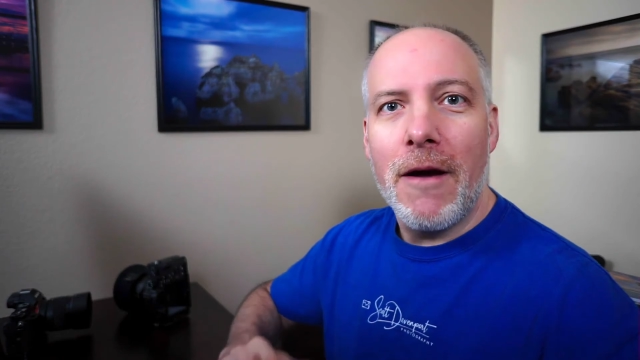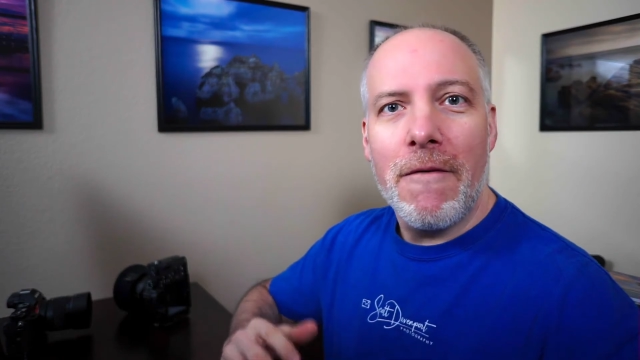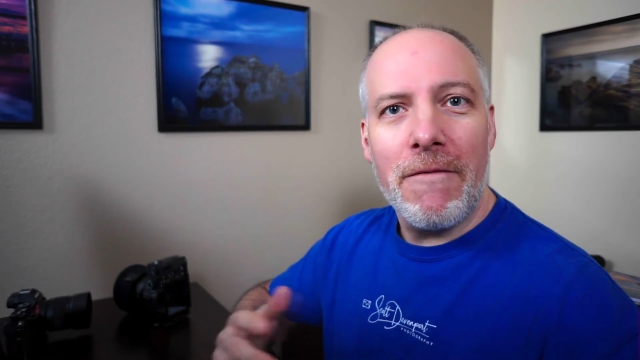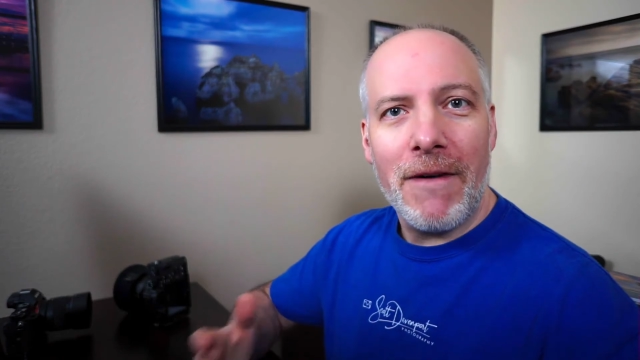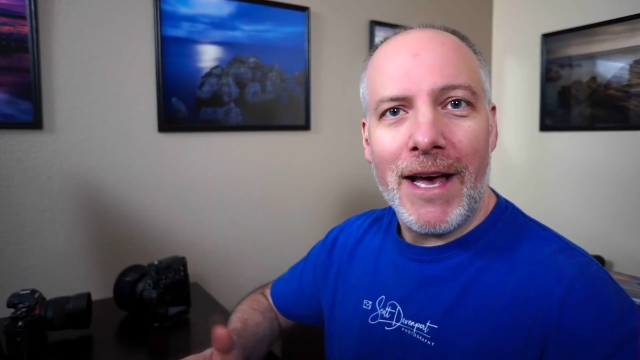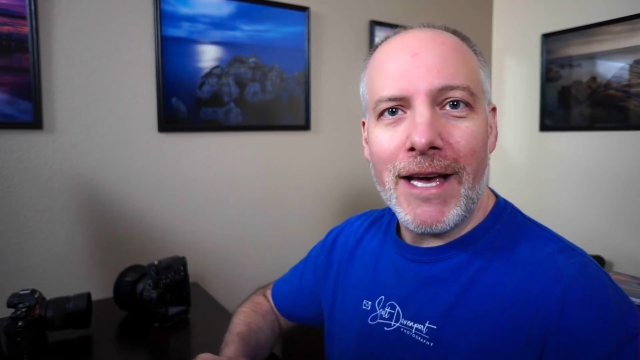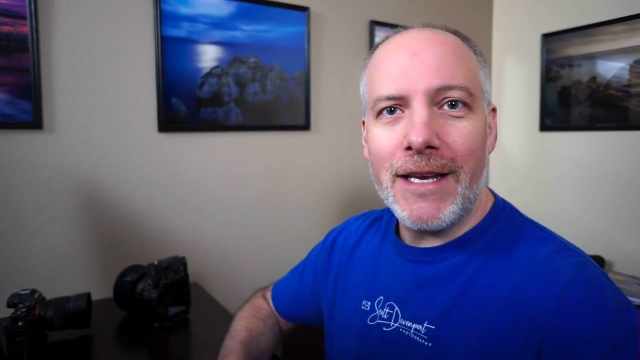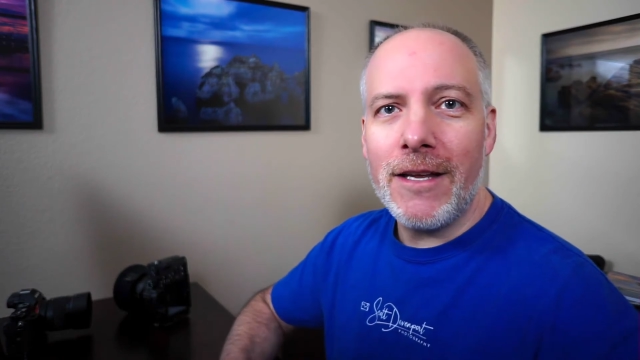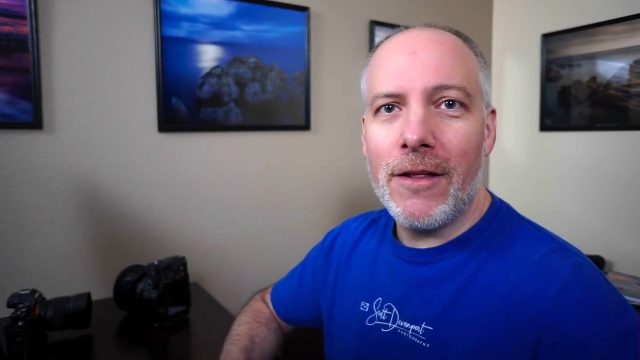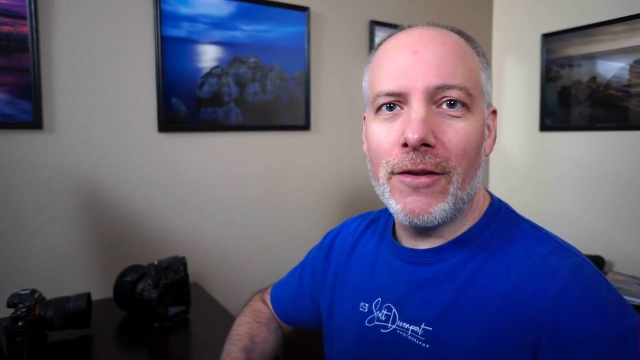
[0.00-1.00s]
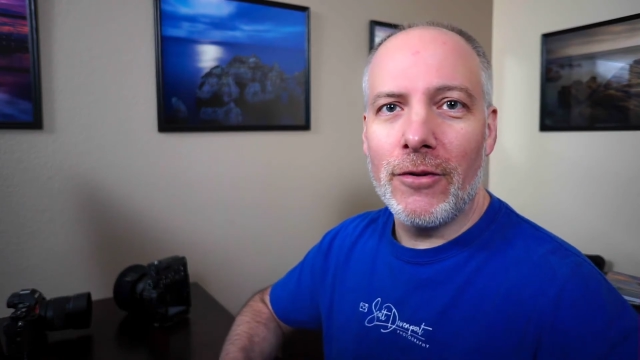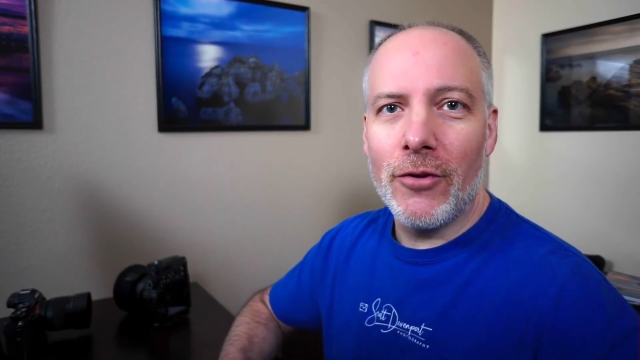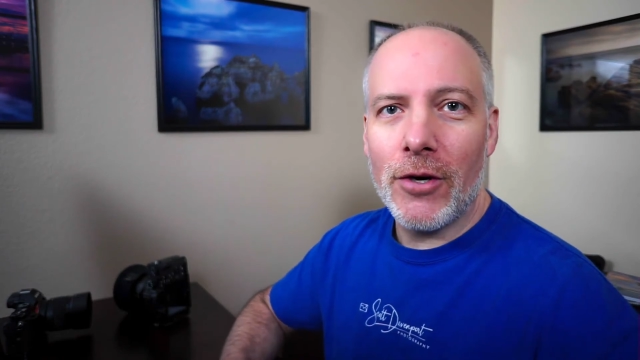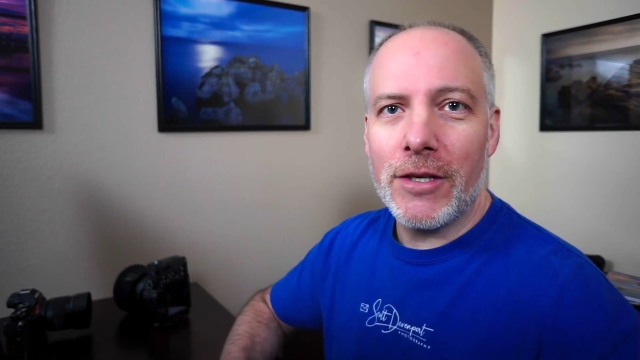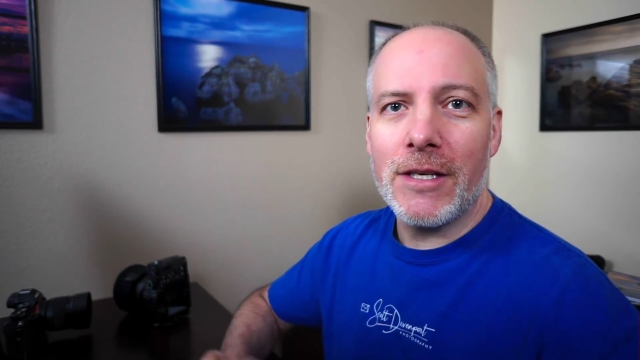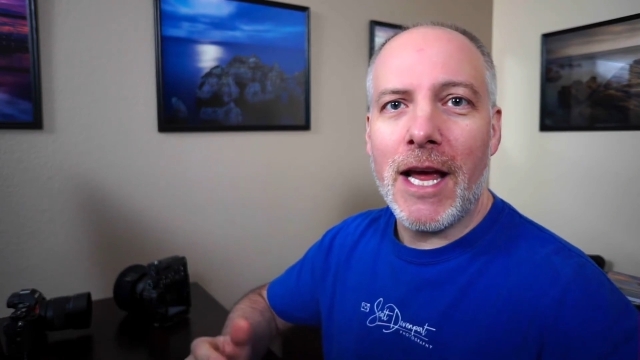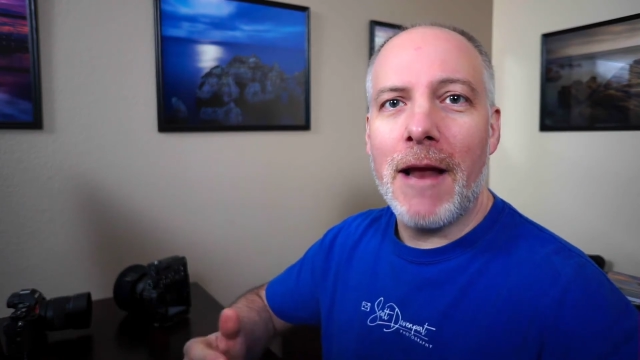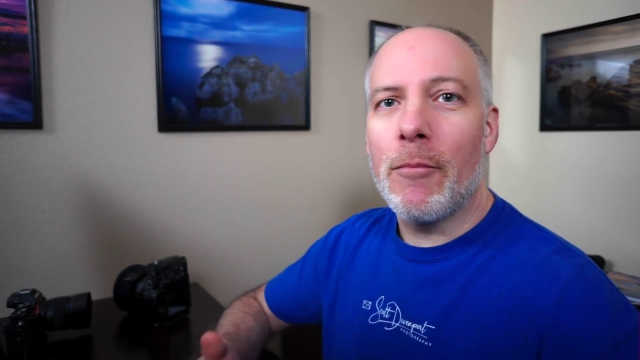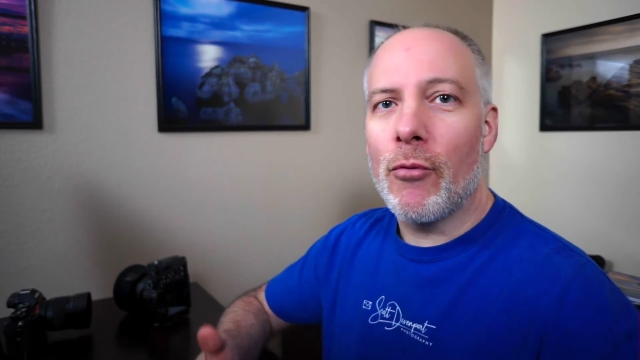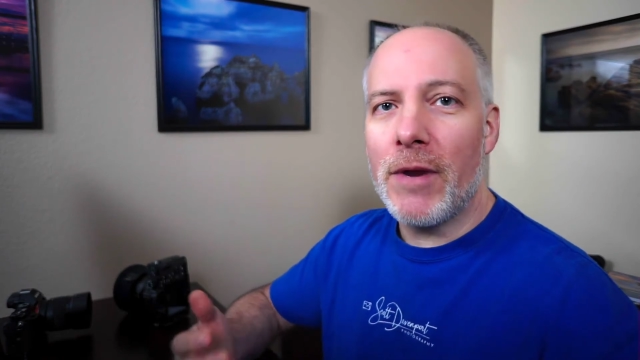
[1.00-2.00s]
find the looks,
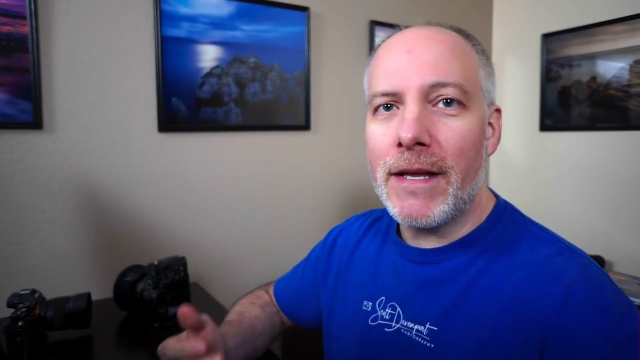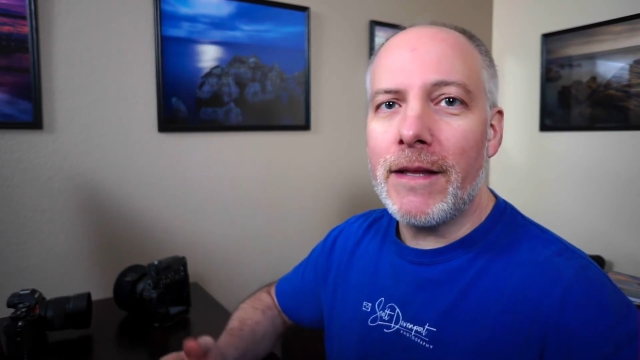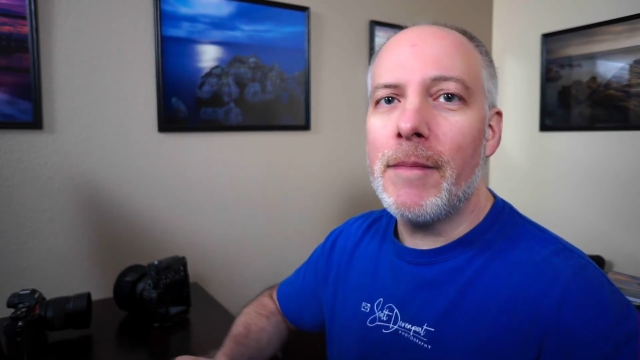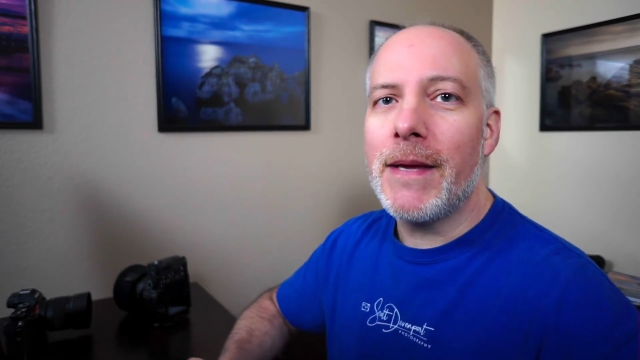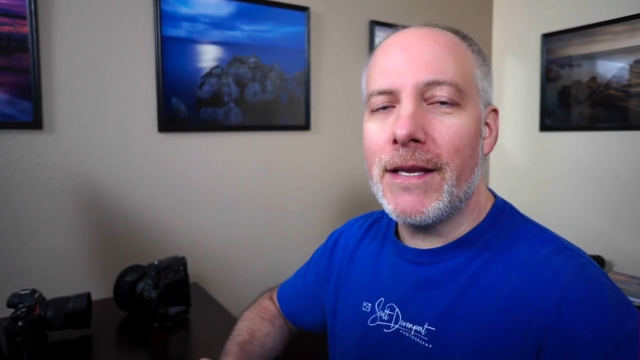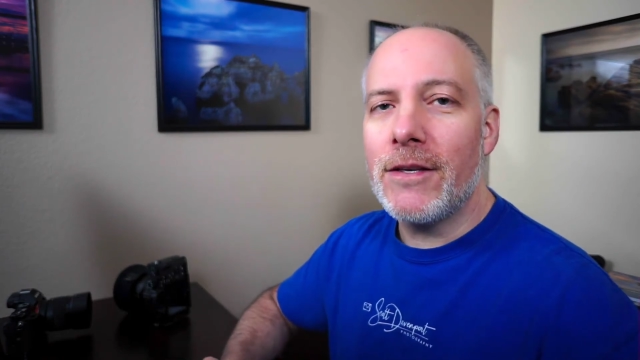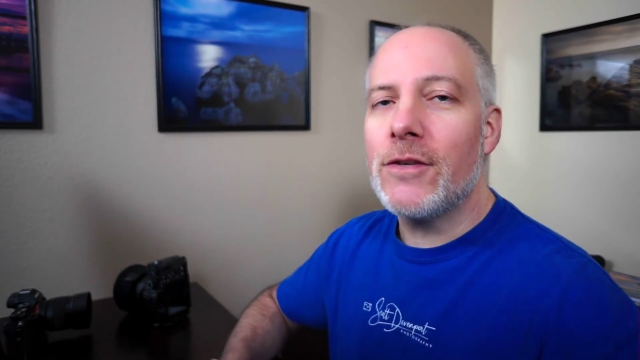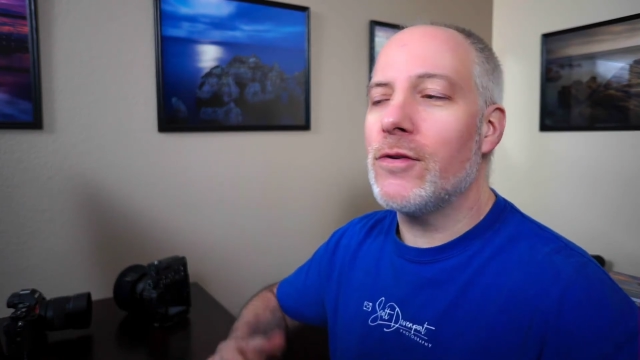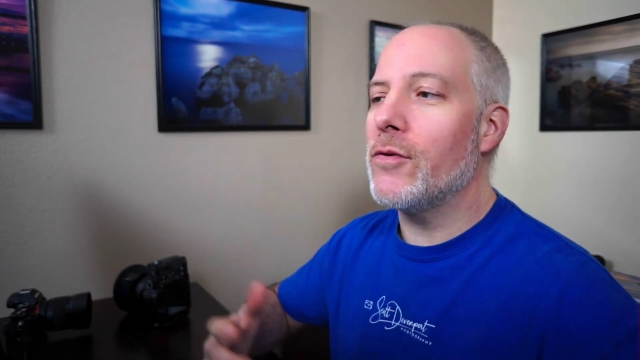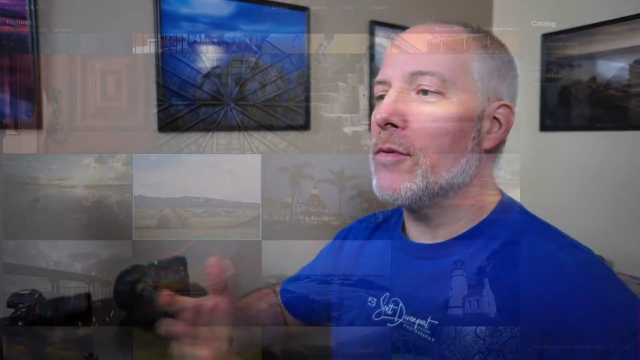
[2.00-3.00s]
and bring them into